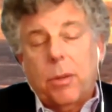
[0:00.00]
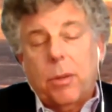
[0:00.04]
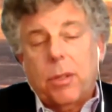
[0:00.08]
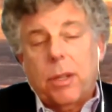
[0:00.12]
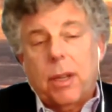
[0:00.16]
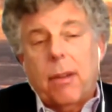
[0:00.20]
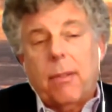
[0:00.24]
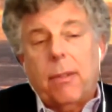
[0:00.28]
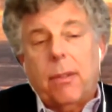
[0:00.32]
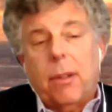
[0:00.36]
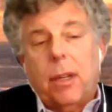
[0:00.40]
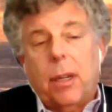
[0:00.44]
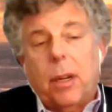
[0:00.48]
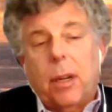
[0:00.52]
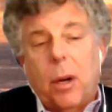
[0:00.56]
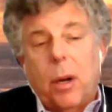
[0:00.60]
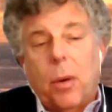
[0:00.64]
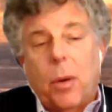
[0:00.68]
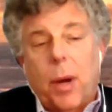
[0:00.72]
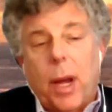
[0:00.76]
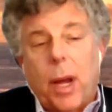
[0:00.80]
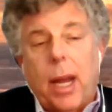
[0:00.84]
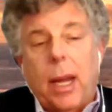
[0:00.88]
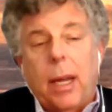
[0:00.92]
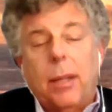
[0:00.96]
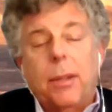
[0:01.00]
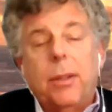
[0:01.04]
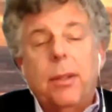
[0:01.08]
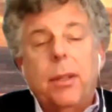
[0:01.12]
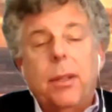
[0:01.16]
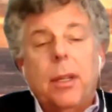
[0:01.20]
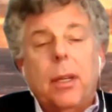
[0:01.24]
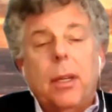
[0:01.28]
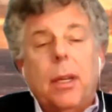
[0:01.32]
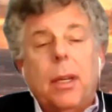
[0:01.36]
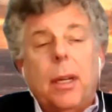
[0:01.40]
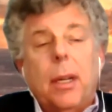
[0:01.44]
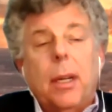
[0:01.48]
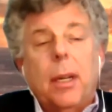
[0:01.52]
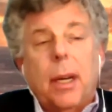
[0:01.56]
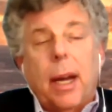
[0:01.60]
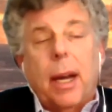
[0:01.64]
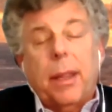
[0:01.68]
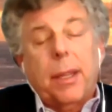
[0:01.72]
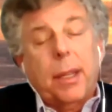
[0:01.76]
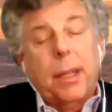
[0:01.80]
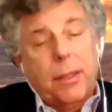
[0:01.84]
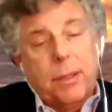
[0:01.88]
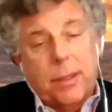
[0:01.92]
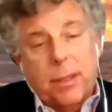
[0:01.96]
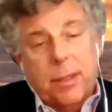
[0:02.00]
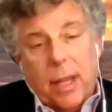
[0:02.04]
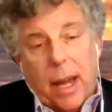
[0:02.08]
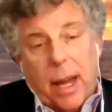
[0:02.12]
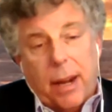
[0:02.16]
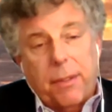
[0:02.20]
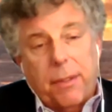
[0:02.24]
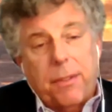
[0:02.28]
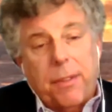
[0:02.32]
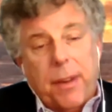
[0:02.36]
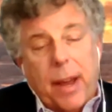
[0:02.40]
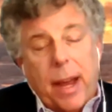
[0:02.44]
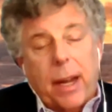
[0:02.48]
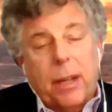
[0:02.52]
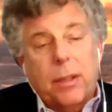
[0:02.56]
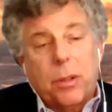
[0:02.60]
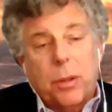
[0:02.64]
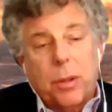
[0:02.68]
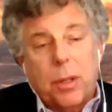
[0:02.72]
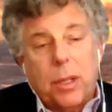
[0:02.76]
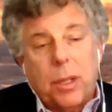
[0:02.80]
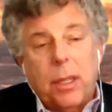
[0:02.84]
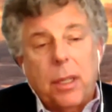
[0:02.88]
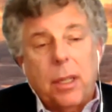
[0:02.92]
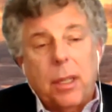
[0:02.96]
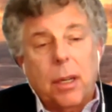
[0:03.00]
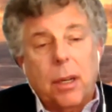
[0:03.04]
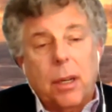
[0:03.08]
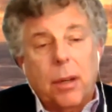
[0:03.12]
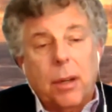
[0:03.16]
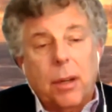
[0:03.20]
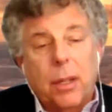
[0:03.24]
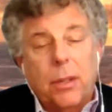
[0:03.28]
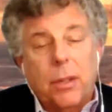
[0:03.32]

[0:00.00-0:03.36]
'07 and '08, I think, is not a factor here.